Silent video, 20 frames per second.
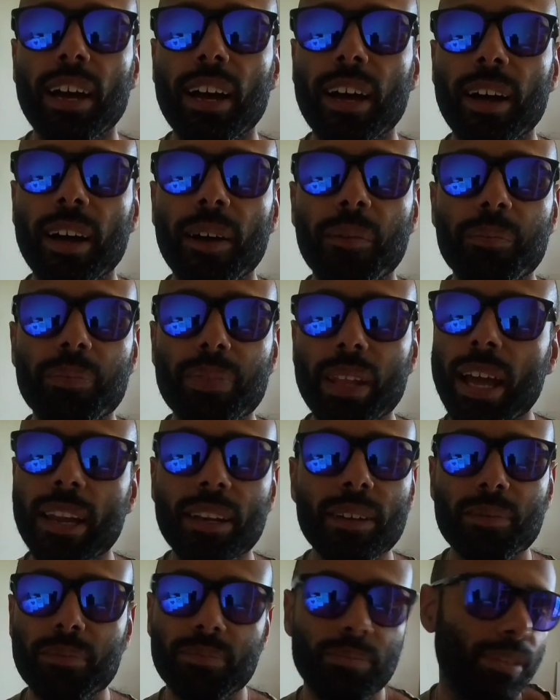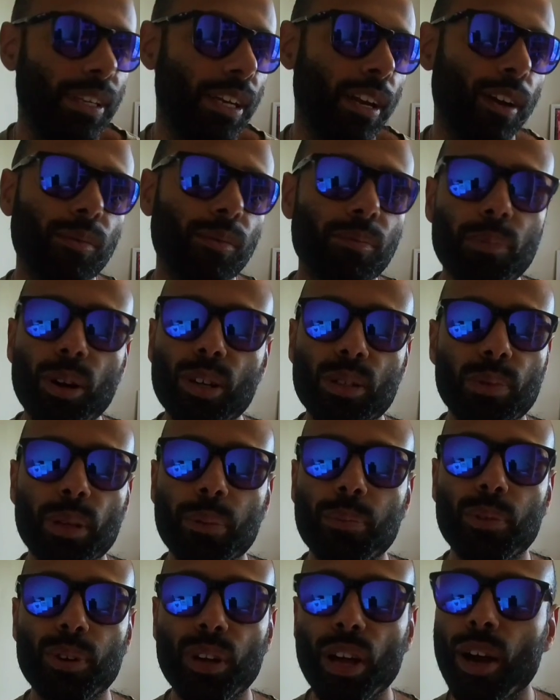And most
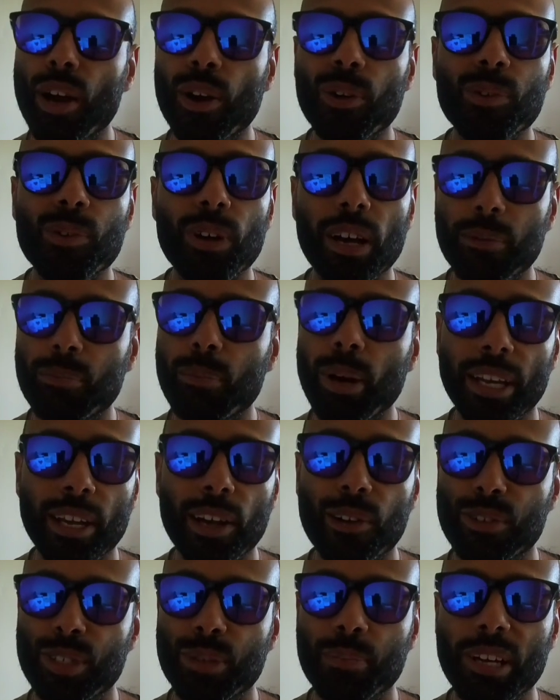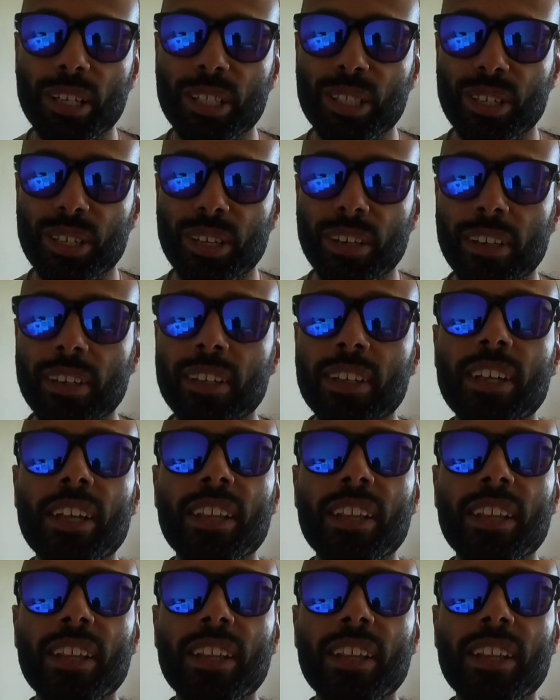people know, and my coach mentioned,